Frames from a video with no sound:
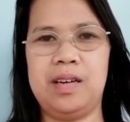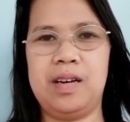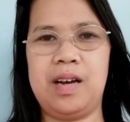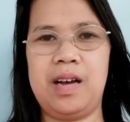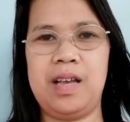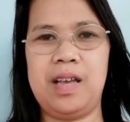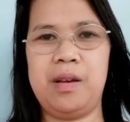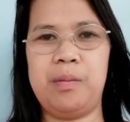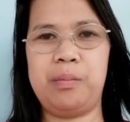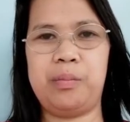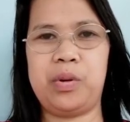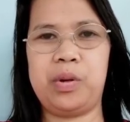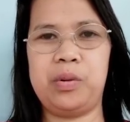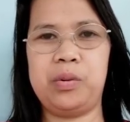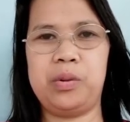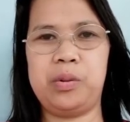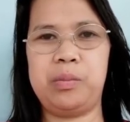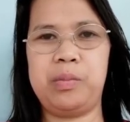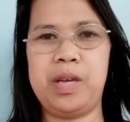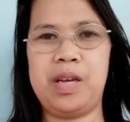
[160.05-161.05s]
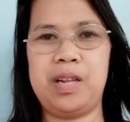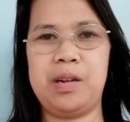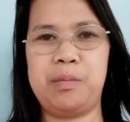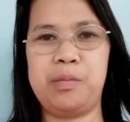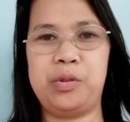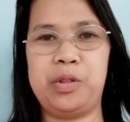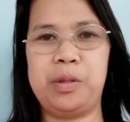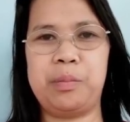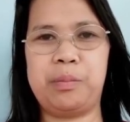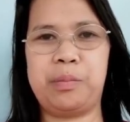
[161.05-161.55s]
I am proud to be a
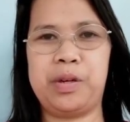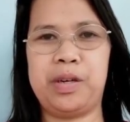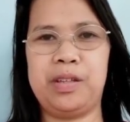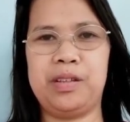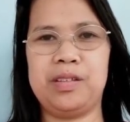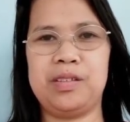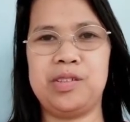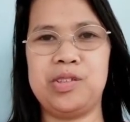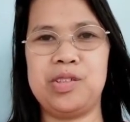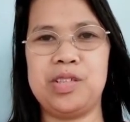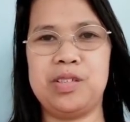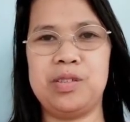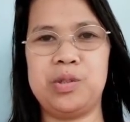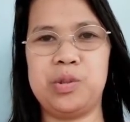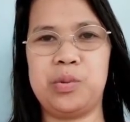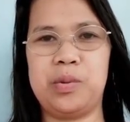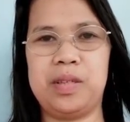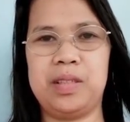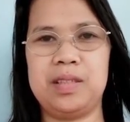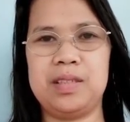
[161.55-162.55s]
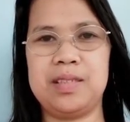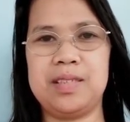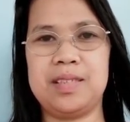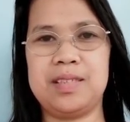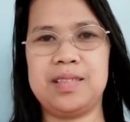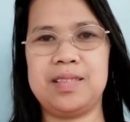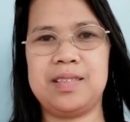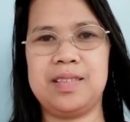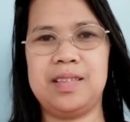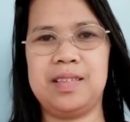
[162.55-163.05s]
Lamudi partner since
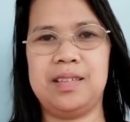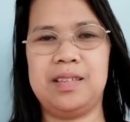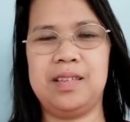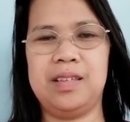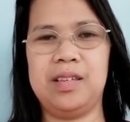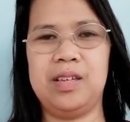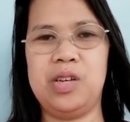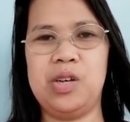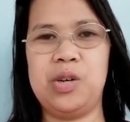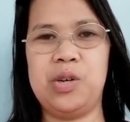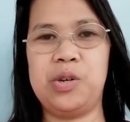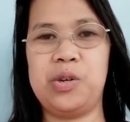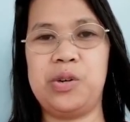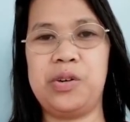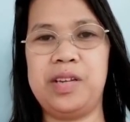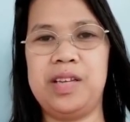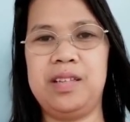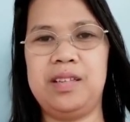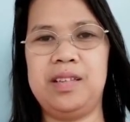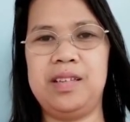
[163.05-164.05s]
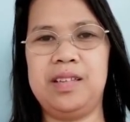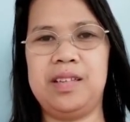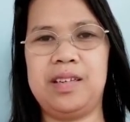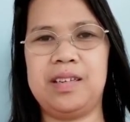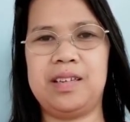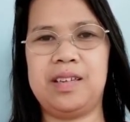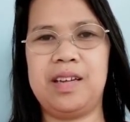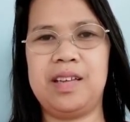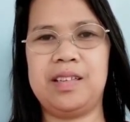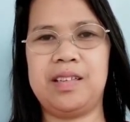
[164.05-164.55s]
2016. You're indeed a
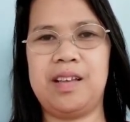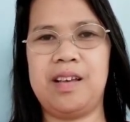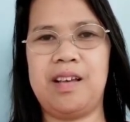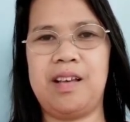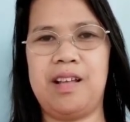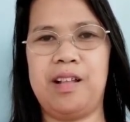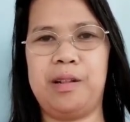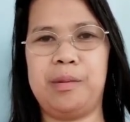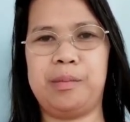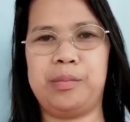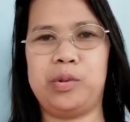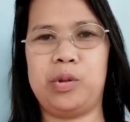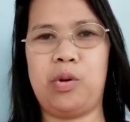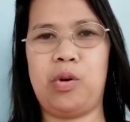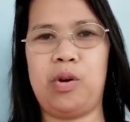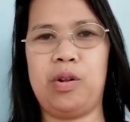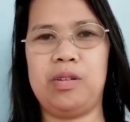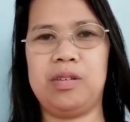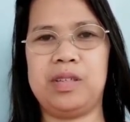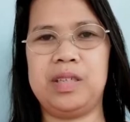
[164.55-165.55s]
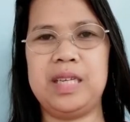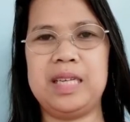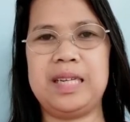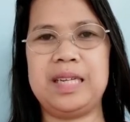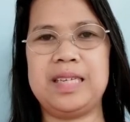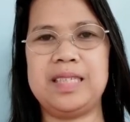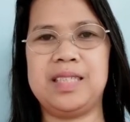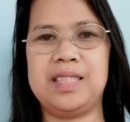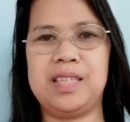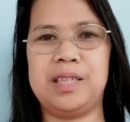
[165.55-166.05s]
great help to all real
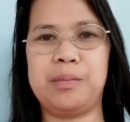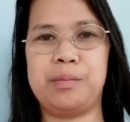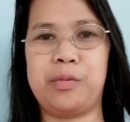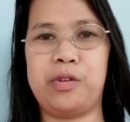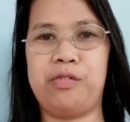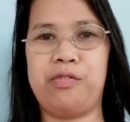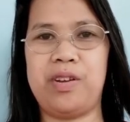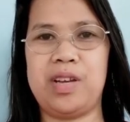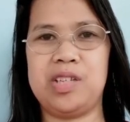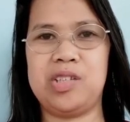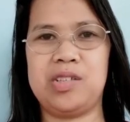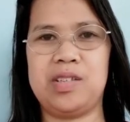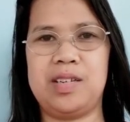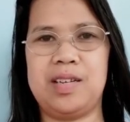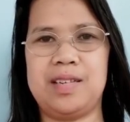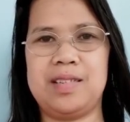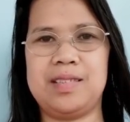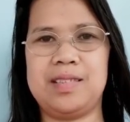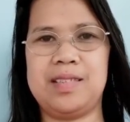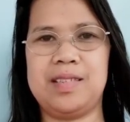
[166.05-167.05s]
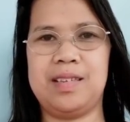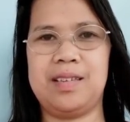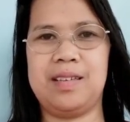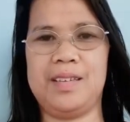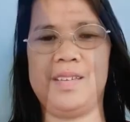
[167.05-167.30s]
estate professionals.